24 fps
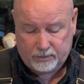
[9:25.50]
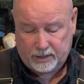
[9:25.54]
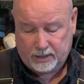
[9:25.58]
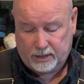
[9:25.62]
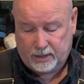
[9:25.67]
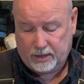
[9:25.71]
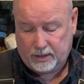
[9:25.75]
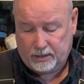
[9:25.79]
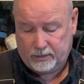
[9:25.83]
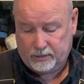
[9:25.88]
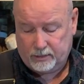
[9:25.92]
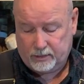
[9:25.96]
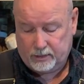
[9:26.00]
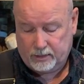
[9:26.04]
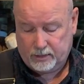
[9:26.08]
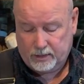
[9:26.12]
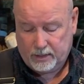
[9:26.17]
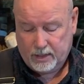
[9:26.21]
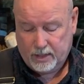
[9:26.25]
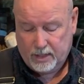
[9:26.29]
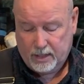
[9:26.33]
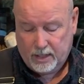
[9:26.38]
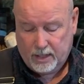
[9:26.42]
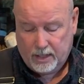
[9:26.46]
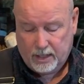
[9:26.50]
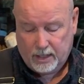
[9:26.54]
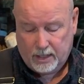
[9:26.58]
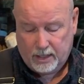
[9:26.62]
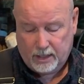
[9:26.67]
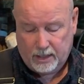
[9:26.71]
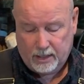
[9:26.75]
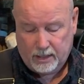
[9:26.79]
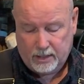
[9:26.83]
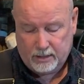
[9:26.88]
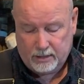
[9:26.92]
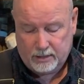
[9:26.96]
together,
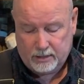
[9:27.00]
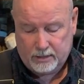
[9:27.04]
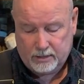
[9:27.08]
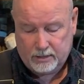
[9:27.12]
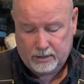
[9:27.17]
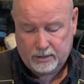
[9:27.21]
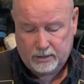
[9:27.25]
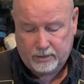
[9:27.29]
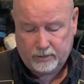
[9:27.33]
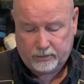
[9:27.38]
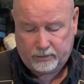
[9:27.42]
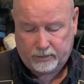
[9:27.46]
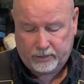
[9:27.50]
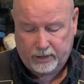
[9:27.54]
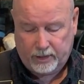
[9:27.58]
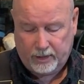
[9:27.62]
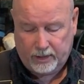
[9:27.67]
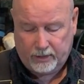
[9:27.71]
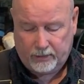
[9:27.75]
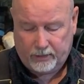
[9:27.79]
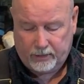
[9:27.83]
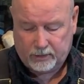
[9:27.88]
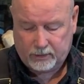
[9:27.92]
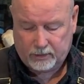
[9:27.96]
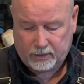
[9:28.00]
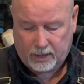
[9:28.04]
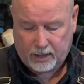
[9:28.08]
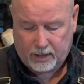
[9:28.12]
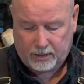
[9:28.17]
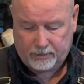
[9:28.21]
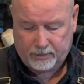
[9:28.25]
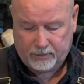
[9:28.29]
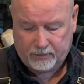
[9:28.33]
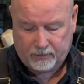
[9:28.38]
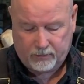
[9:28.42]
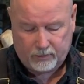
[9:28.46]
and you'll see on the
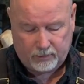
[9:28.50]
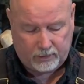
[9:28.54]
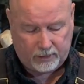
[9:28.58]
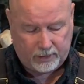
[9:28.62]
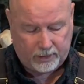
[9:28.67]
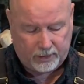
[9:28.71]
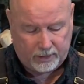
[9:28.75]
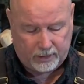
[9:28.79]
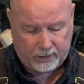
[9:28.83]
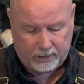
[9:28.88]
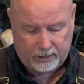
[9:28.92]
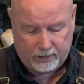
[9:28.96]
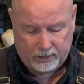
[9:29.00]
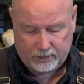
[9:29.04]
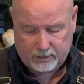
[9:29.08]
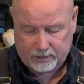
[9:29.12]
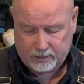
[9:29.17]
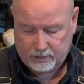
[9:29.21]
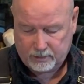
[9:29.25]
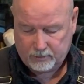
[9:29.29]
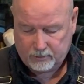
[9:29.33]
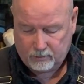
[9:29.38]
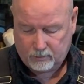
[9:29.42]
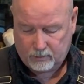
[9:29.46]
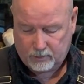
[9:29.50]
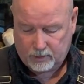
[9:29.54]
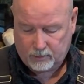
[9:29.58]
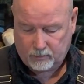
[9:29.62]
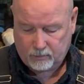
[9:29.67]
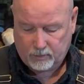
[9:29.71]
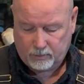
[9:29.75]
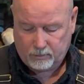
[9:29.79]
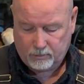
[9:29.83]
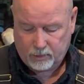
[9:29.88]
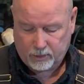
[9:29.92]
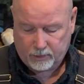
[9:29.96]
top of the lid where
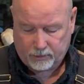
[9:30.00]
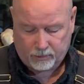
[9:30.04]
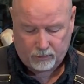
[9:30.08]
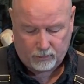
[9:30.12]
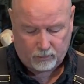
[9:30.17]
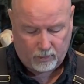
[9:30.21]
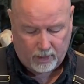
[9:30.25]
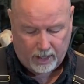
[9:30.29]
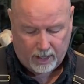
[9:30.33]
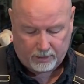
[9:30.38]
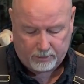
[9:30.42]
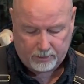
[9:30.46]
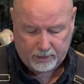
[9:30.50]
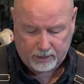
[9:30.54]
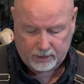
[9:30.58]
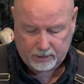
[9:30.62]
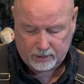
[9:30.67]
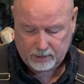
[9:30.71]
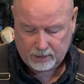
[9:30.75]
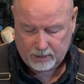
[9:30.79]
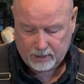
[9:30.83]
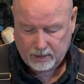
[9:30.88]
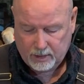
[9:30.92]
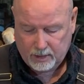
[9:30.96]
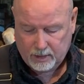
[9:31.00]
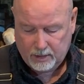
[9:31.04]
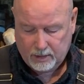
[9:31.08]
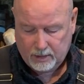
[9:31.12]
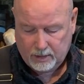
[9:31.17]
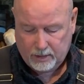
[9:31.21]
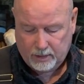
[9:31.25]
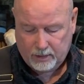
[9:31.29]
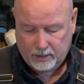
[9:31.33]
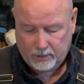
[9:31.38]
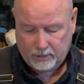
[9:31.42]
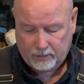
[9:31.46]
we put the rabbit,
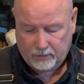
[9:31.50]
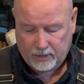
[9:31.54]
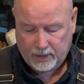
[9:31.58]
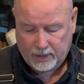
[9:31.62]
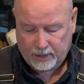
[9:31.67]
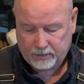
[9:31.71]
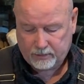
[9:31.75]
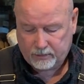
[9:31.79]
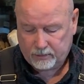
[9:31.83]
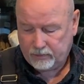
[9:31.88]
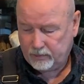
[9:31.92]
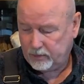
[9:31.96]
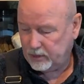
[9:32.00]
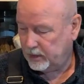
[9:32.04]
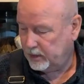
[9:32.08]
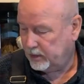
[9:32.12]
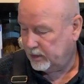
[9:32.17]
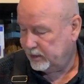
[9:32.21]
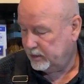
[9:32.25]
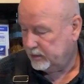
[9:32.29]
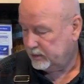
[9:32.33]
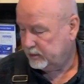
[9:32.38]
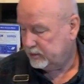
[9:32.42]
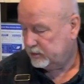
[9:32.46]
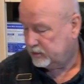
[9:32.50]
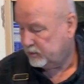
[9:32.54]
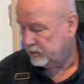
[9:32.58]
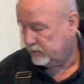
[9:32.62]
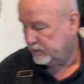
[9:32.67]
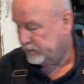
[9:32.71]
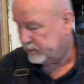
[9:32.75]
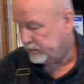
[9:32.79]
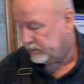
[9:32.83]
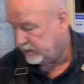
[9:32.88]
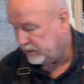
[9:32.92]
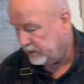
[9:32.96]
that's there to
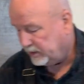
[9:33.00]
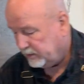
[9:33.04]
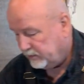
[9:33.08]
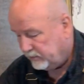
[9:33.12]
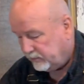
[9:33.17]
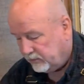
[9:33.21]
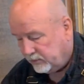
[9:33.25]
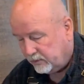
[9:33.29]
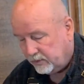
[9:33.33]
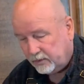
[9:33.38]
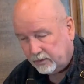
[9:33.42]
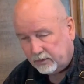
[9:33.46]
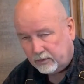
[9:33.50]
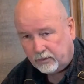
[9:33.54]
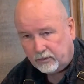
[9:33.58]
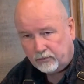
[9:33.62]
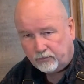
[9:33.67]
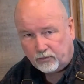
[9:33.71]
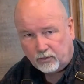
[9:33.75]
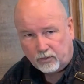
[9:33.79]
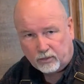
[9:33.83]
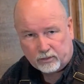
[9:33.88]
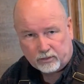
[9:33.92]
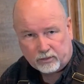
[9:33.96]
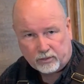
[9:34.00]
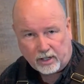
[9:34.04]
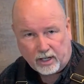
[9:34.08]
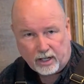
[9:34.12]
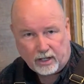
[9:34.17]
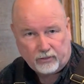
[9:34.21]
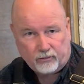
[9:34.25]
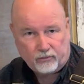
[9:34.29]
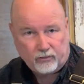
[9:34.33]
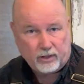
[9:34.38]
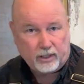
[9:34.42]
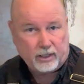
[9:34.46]
receive the
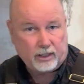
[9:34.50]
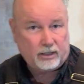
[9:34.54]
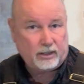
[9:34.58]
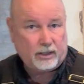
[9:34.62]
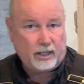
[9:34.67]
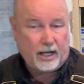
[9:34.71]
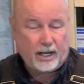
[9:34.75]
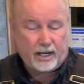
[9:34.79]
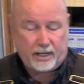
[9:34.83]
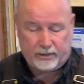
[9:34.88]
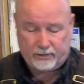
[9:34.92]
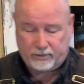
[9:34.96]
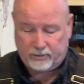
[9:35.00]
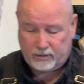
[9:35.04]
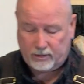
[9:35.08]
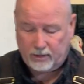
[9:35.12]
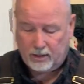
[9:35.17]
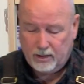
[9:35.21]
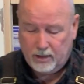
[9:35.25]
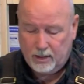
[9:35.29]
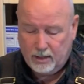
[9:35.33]
photograph and glass.